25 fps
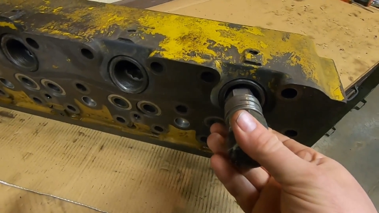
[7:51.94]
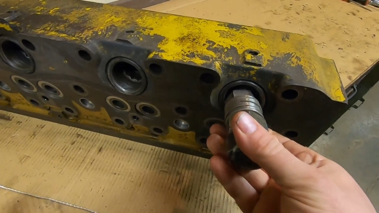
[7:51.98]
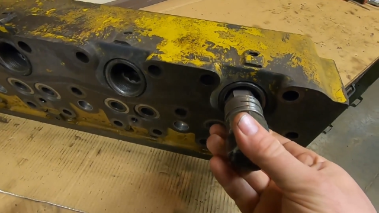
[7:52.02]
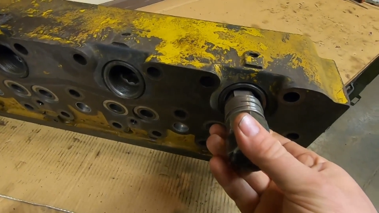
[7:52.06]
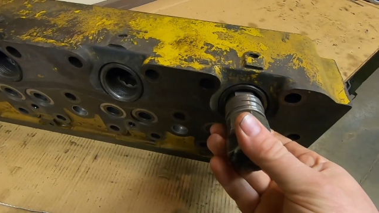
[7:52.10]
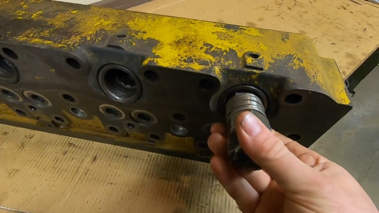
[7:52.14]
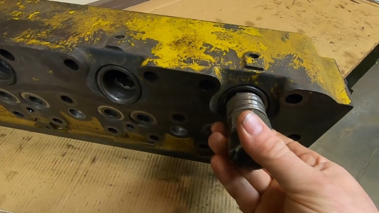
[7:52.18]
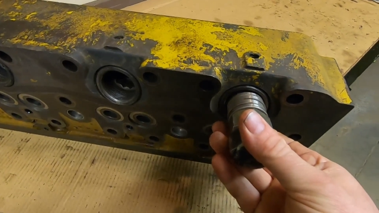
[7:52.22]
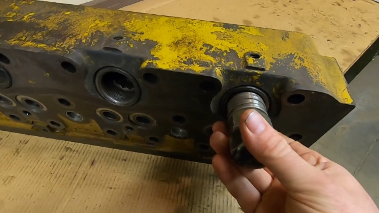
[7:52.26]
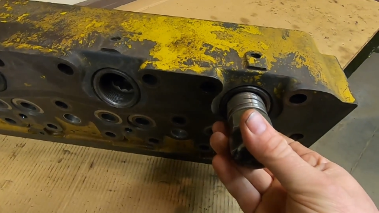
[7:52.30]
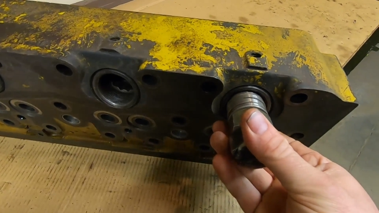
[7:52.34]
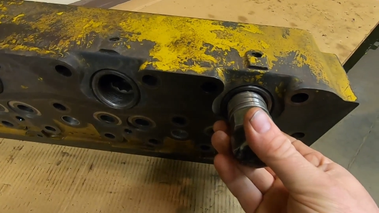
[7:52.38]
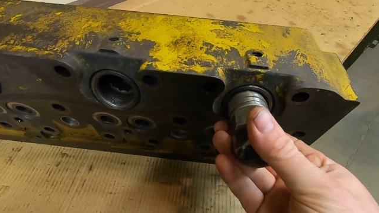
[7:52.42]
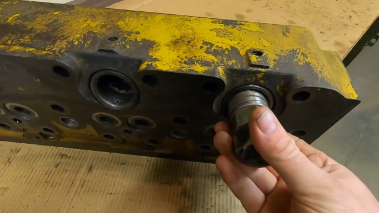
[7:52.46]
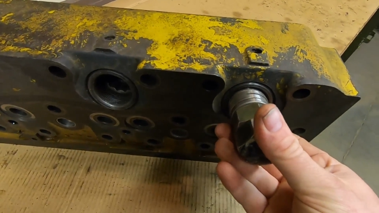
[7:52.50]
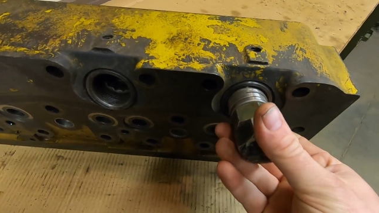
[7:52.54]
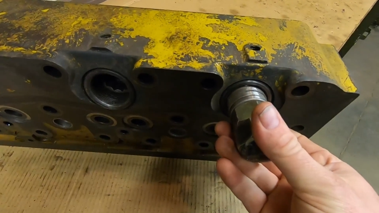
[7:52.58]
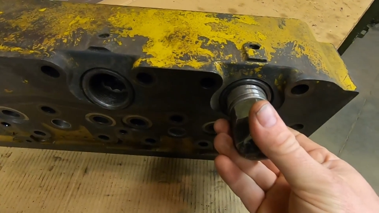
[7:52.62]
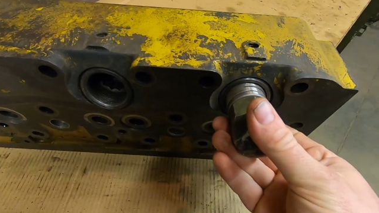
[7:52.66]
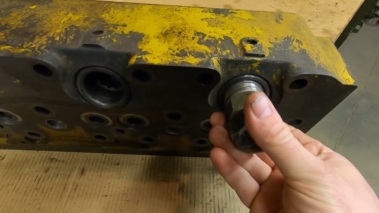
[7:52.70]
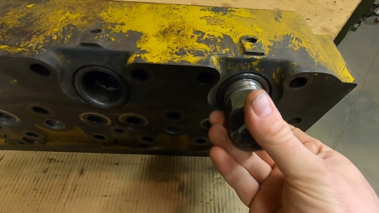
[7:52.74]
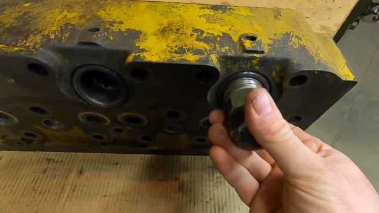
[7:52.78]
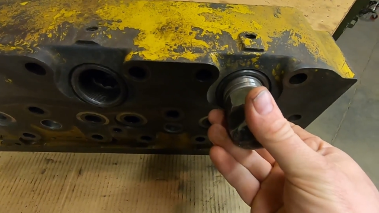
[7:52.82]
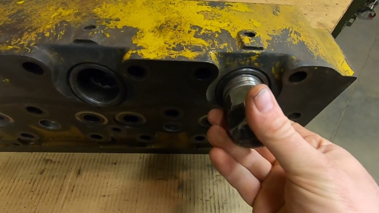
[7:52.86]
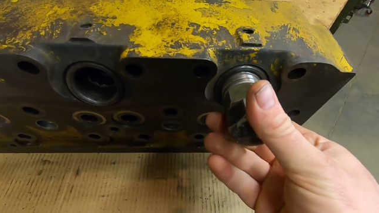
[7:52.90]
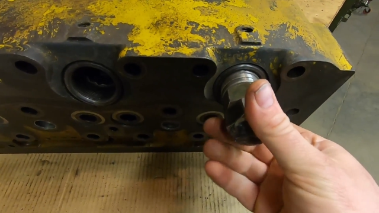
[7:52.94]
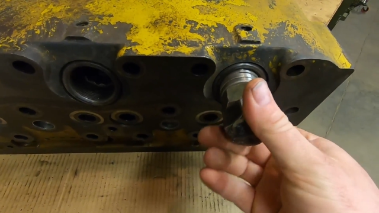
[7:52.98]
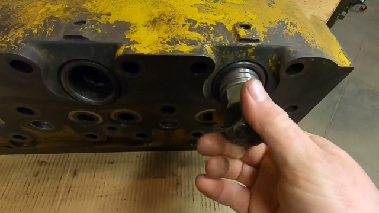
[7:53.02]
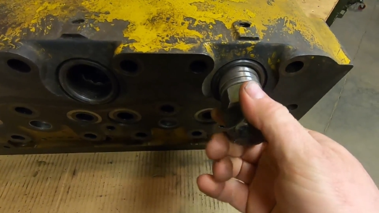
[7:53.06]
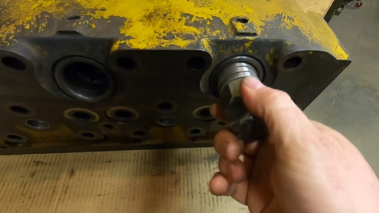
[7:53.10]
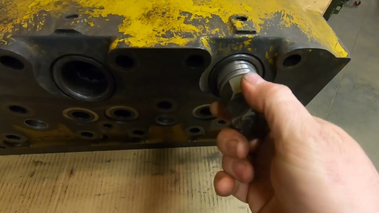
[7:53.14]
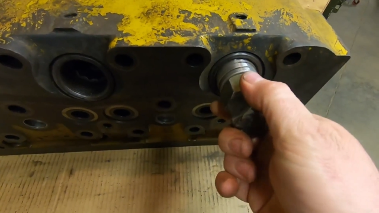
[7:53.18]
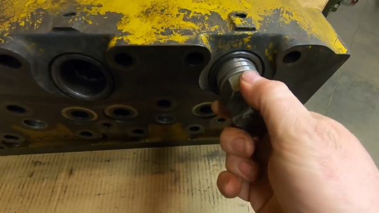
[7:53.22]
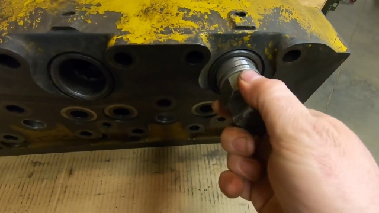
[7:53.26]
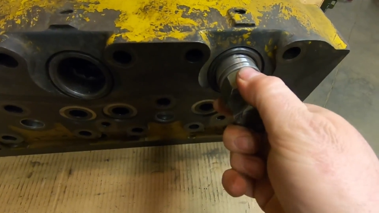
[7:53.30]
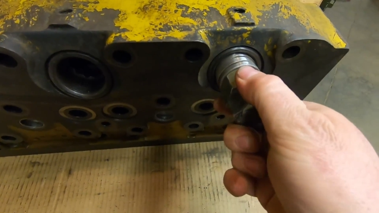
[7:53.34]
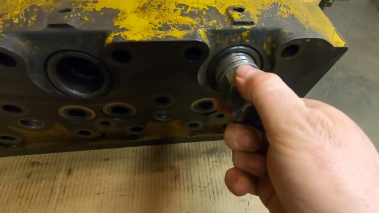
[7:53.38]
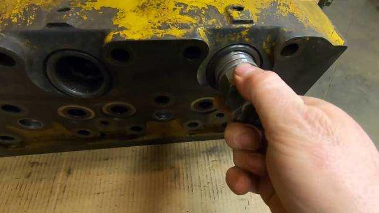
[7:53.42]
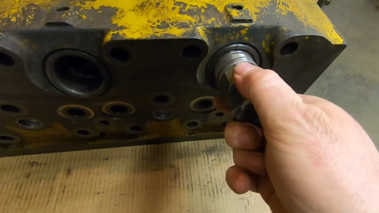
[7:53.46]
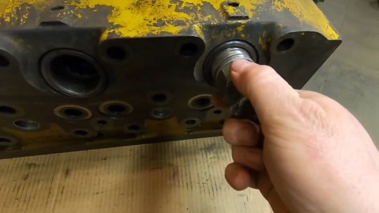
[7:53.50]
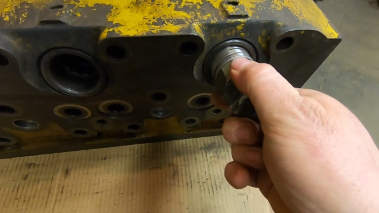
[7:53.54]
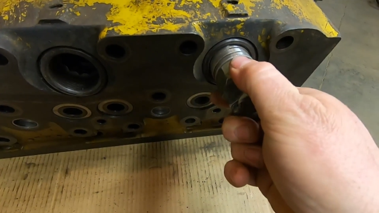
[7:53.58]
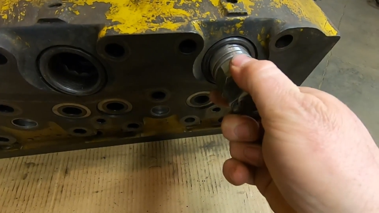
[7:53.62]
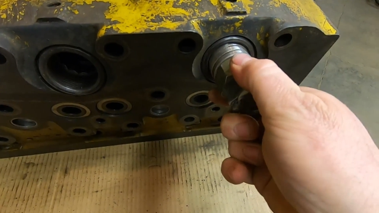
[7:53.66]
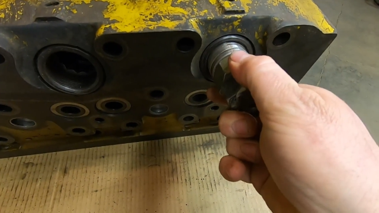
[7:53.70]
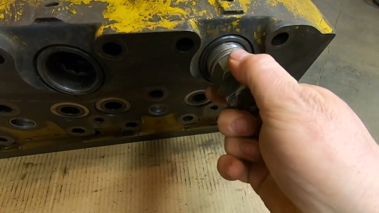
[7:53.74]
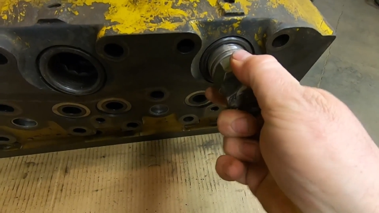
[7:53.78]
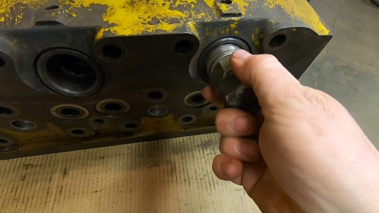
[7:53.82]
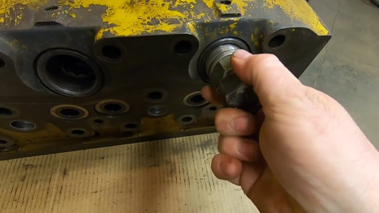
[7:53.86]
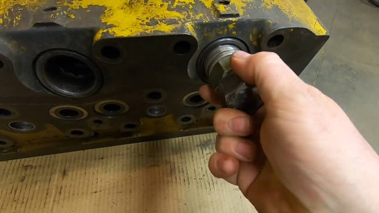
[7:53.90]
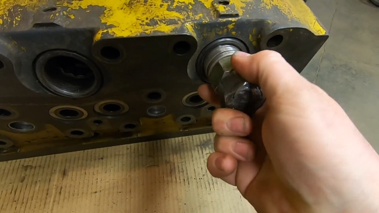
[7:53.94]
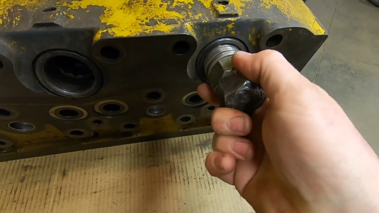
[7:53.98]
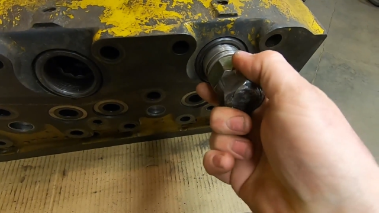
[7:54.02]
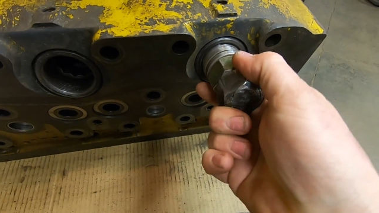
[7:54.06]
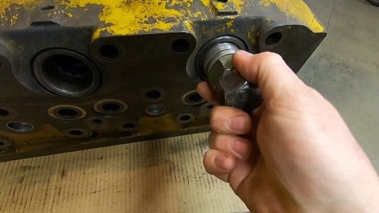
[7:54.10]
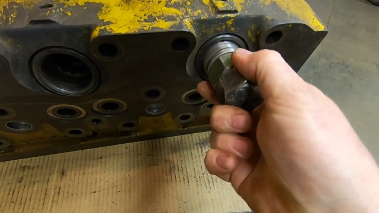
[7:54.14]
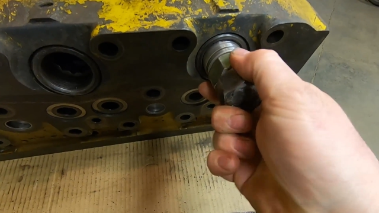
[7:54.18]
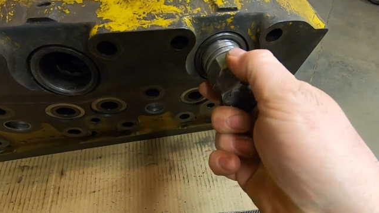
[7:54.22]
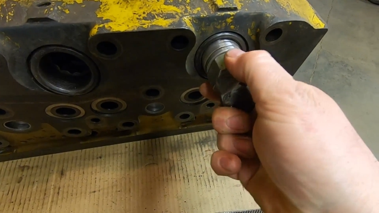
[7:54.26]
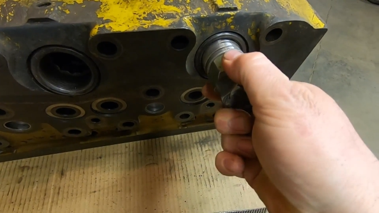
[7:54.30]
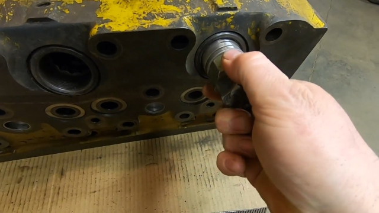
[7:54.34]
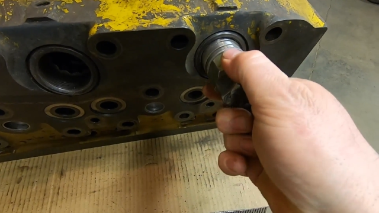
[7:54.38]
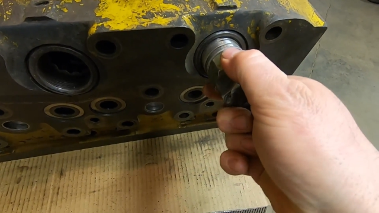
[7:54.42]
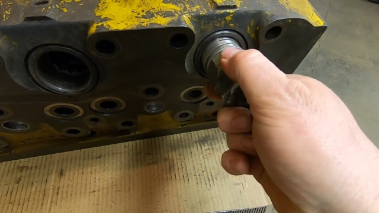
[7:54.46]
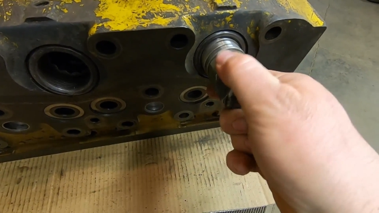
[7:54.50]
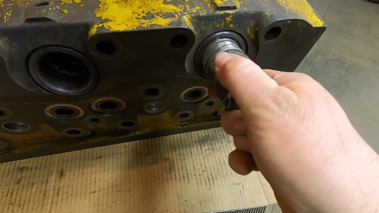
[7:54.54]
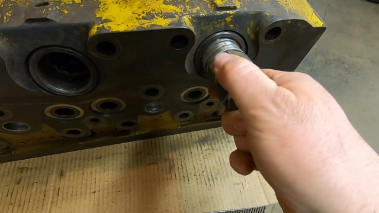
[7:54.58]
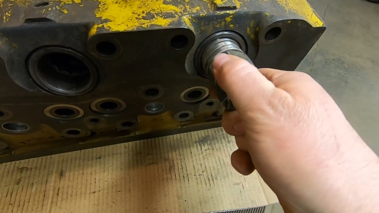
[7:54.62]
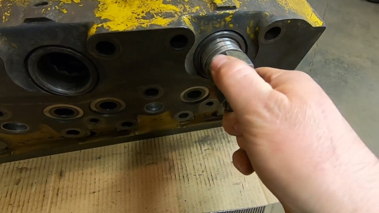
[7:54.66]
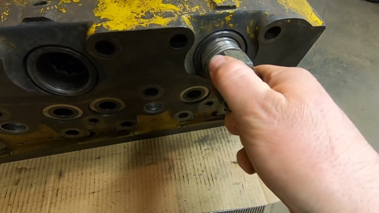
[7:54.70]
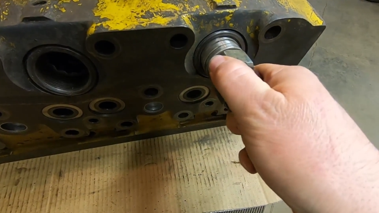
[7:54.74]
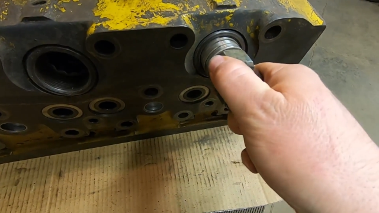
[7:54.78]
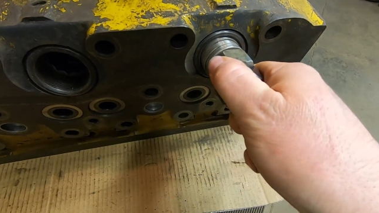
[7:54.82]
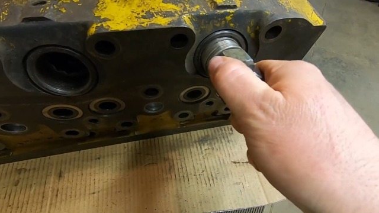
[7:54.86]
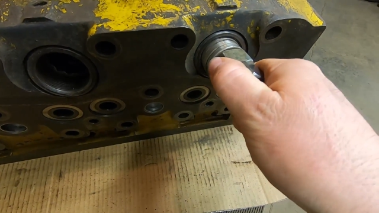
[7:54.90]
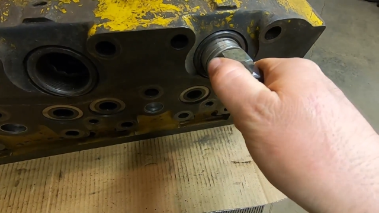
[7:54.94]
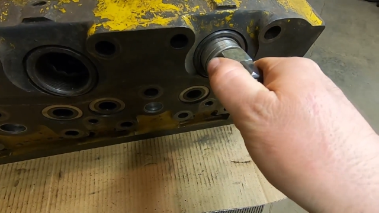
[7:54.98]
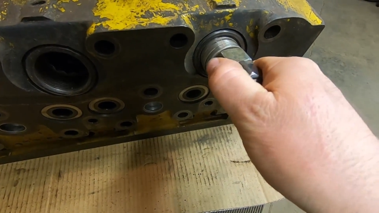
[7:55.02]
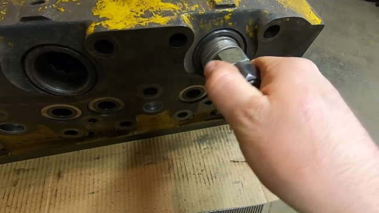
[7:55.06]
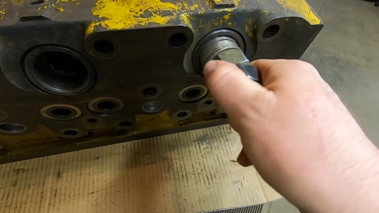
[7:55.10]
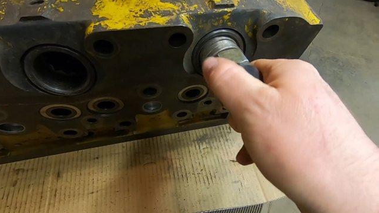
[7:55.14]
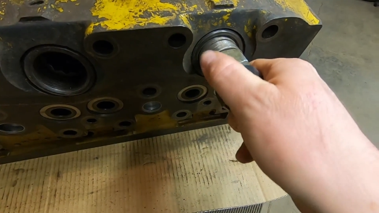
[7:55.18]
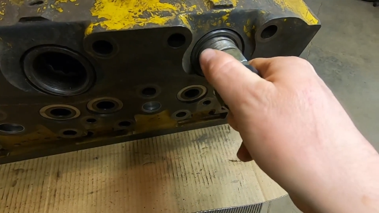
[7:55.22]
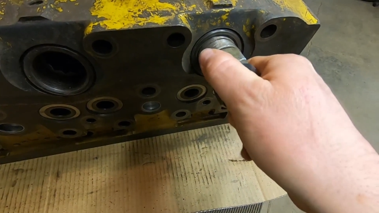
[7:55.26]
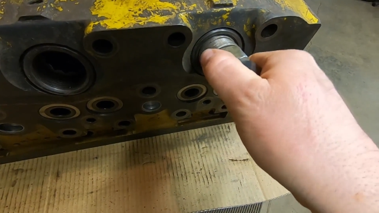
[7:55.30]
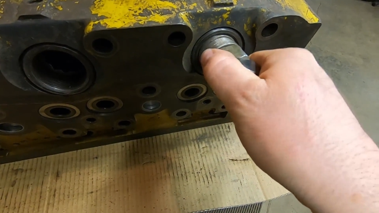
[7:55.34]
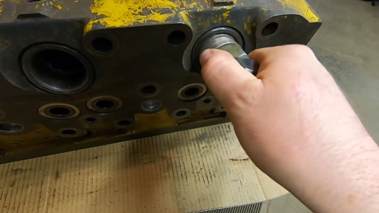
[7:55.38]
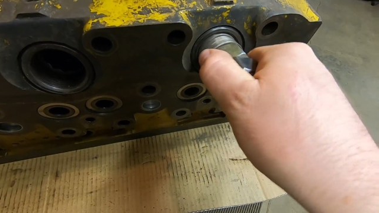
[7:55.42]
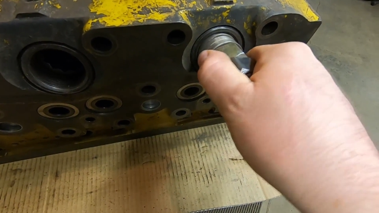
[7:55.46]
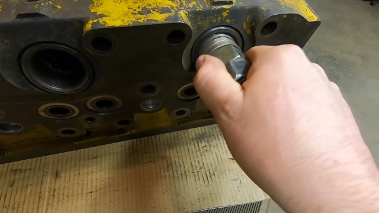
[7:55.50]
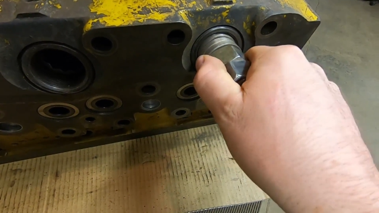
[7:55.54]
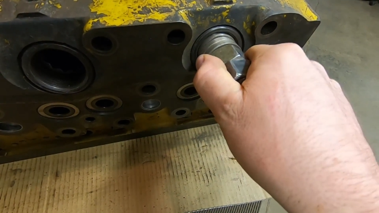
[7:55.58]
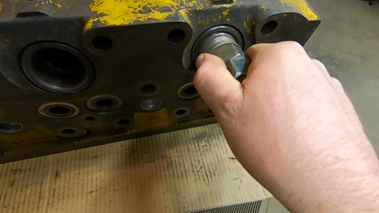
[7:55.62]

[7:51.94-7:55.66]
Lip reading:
[unreadable: no face in view]